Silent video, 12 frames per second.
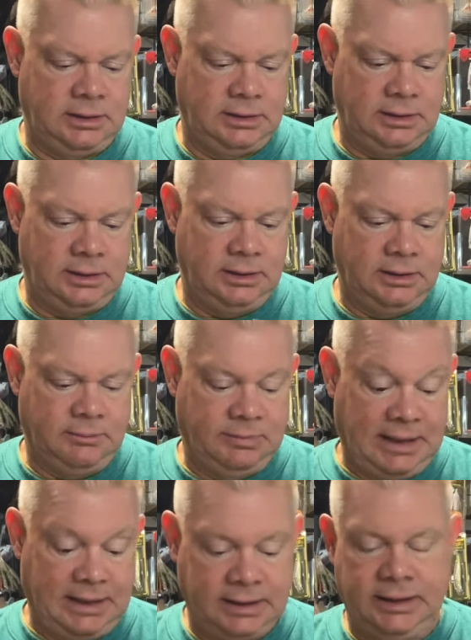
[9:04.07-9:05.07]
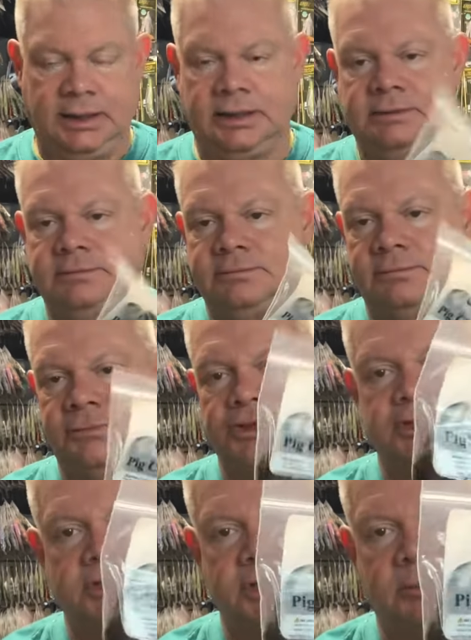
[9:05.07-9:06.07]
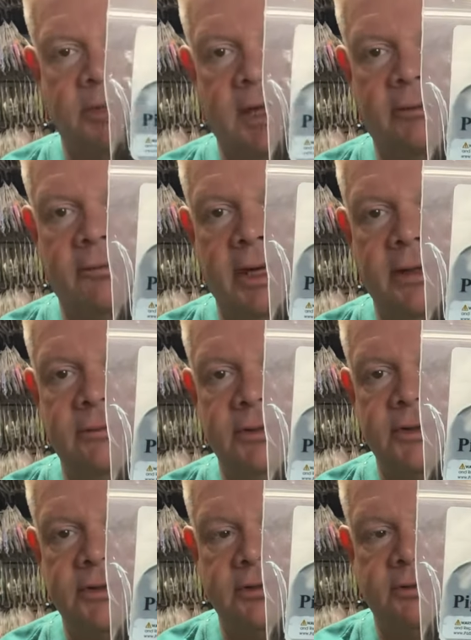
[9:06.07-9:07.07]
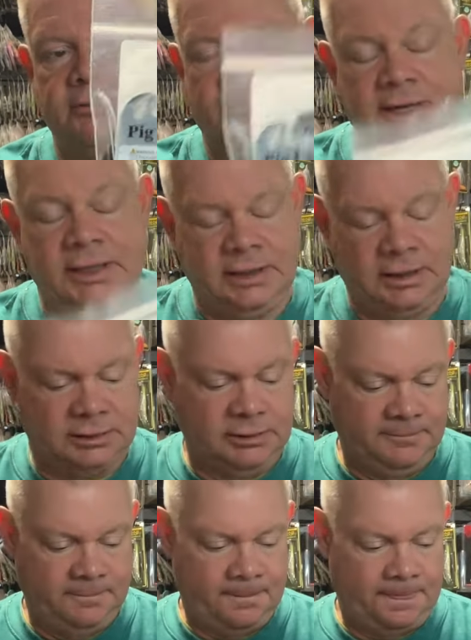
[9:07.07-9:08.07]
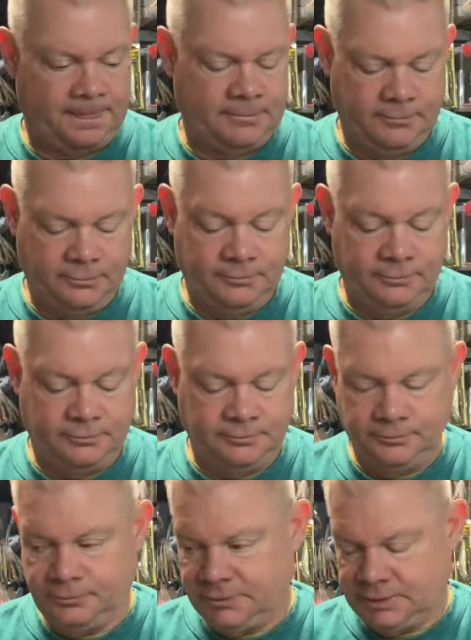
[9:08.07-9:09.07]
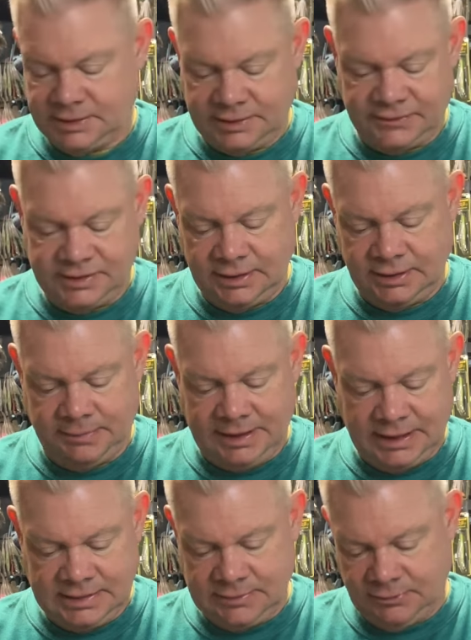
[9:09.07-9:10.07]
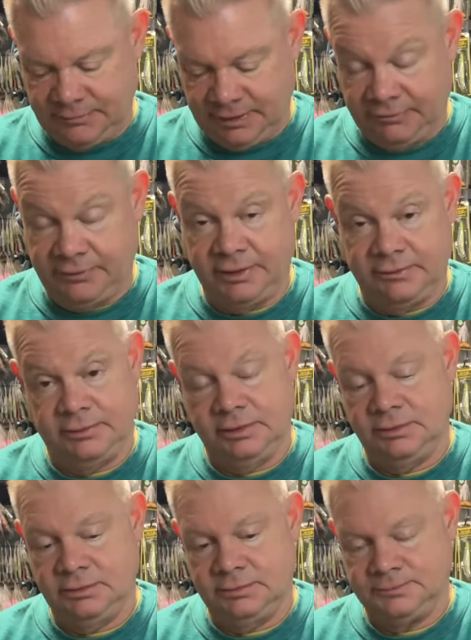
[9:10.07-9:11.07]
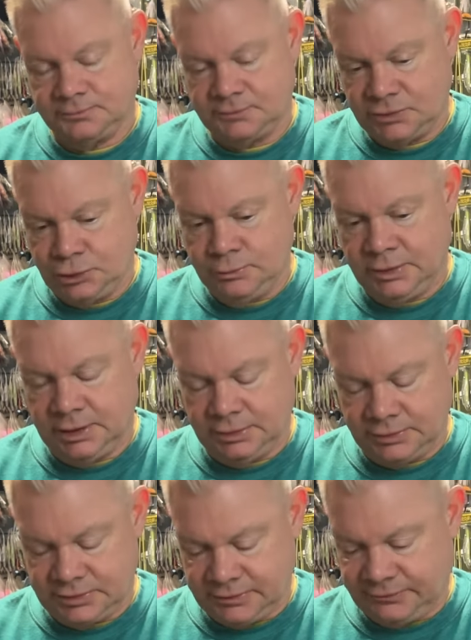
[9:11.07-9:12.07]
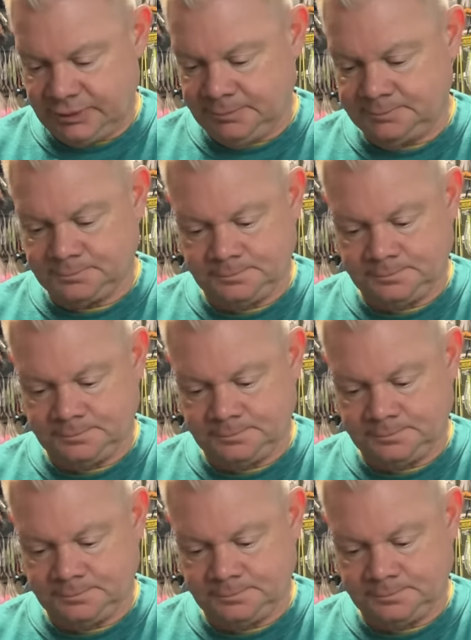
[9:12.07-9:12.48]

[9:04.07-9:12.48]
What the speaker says: the black neon, which is just the black red, which is a great color. As I said in the past, one of my favorite tube colors to flip.